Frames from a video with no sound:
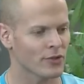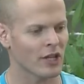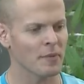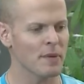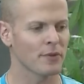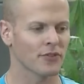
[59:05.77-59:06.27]
So a
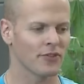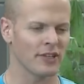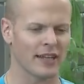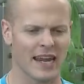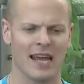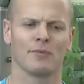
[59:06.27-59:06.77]
lot of people see
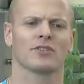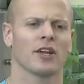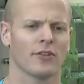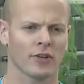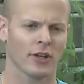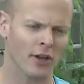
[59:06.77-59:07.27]
like
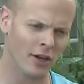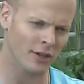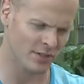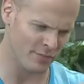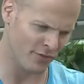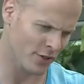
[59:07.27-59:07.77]
Amazon, they're like,
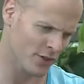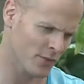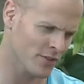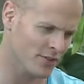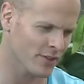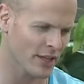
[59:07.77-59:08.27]
oh, Tim Ferriss
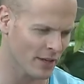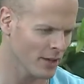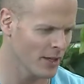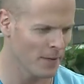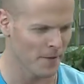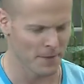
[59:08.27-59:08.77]
wants to like,
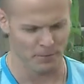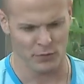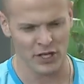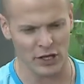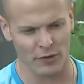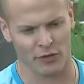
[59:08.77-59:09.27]

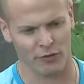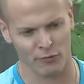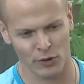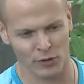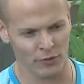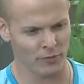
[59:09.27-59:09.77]
you know,
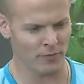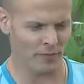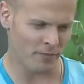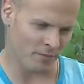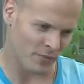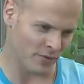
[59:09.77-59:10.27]
throw
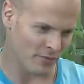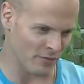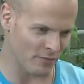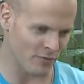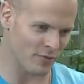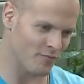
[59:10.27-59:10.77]

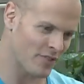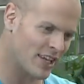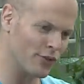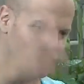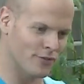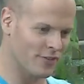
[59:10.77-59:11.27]

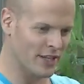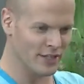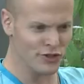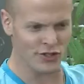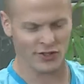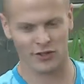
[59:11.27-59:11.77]
Kindles like
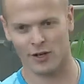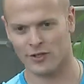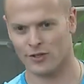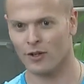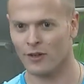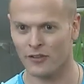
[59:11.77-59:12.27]
Ninja
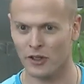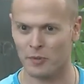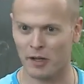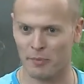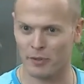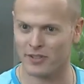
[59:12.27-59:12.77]
Stars at all of the
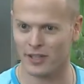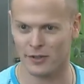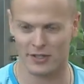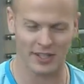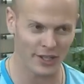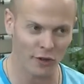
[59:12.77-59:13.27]
independent
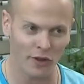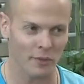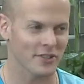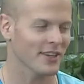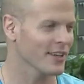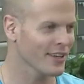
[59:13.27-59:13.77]
booksellers and right. kill
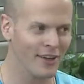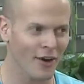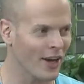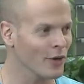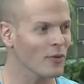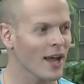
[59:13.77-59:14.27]
them. It's like, no,
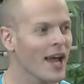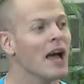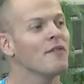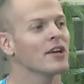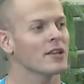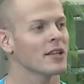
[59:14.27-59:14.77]
I don't
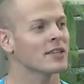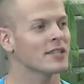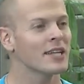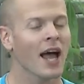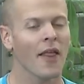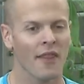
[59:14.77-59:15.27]
have any. It's
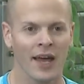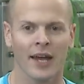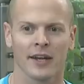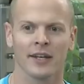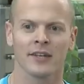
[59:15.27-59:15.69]
not that.